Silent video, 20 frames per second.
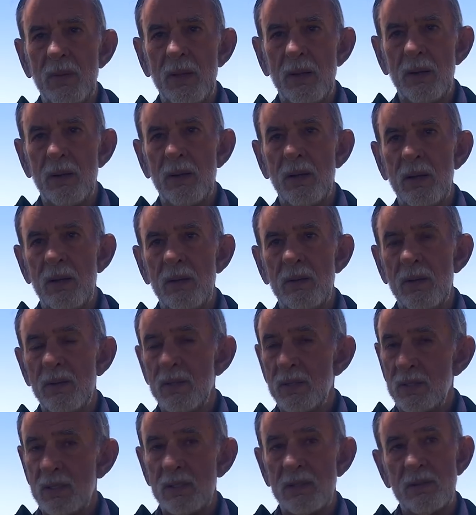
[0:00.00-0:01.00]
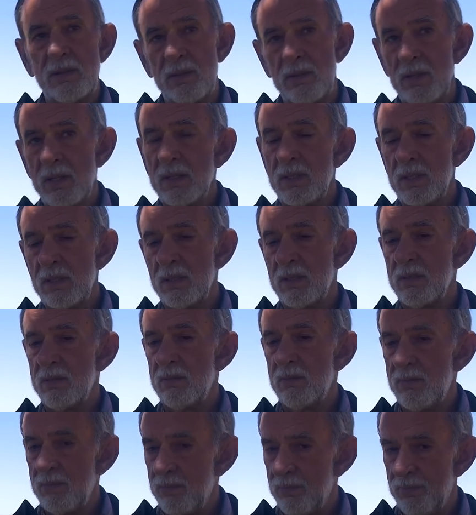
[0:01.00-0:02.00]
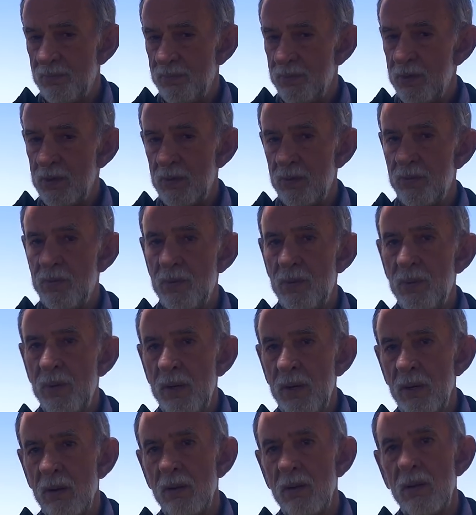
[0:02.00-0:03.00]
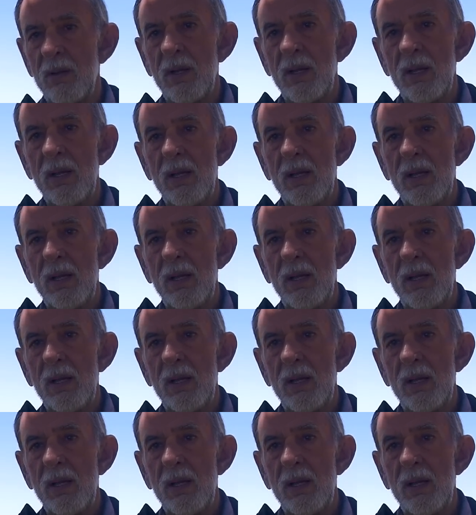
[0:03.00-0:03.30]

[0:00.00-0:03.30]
This is for real.